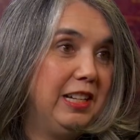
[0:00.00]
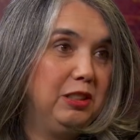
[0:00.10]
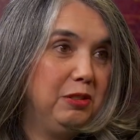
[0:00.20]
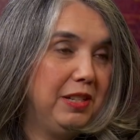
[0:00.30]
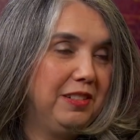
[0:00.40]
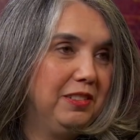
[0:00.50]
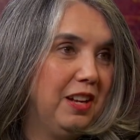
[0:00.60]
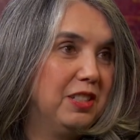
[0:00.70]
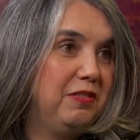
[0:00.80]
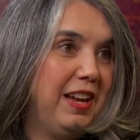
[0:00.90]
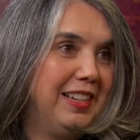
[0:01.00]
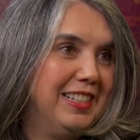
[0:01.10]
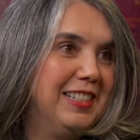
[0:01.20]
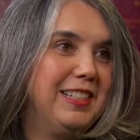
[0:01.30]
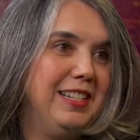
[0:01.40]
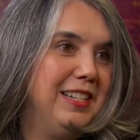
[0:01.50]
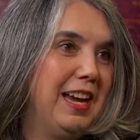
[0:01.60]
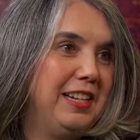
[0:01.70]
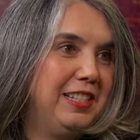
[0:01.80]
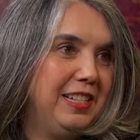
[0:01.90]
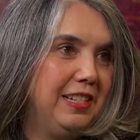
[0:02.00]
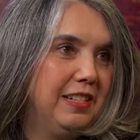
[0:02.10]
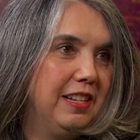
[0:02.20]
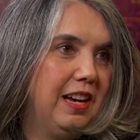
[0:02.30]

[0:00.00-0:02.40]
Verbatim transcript: including Las Vegas in 1900.